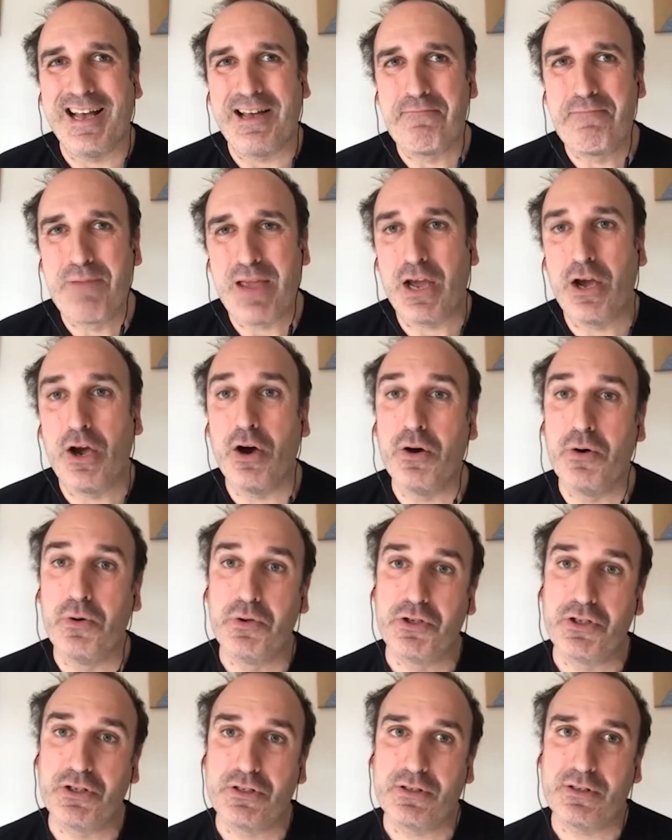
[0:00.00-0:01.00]

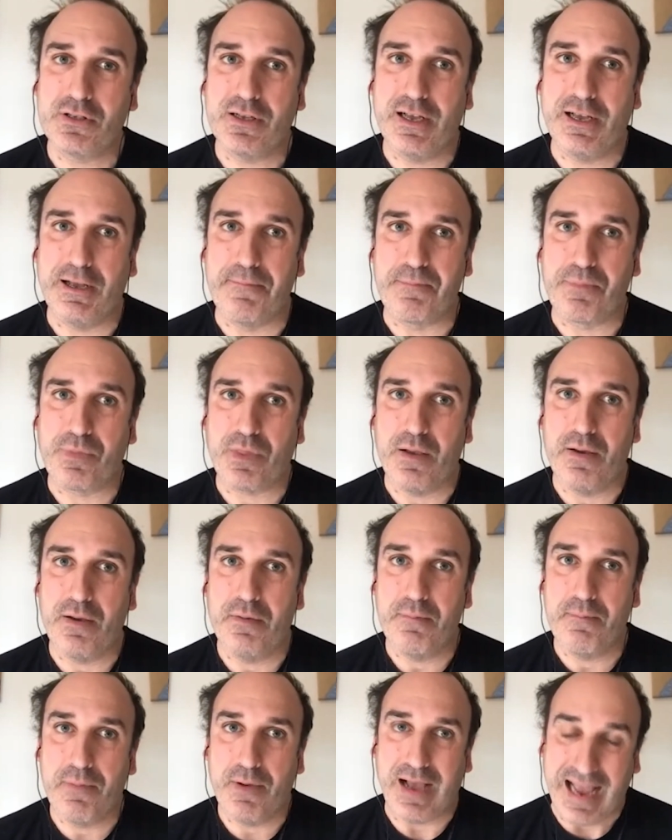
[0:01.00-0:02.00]
because
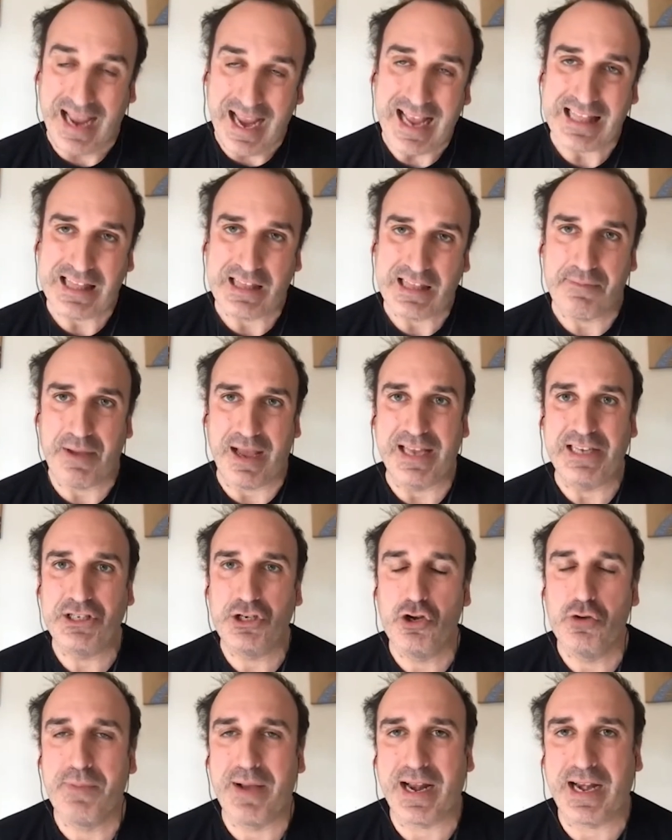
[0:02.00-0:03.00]
I had the
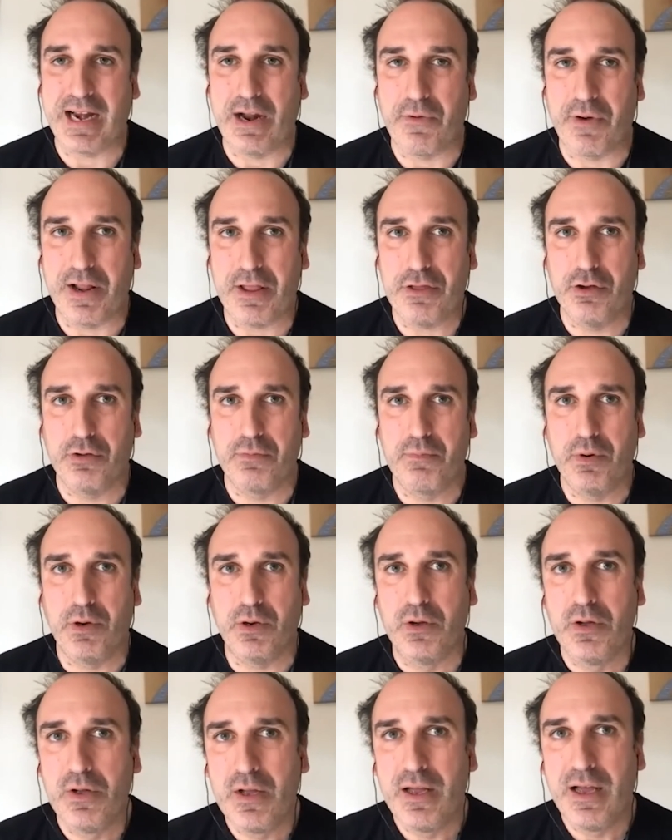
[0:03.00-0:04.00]
ICU background. I thought, well,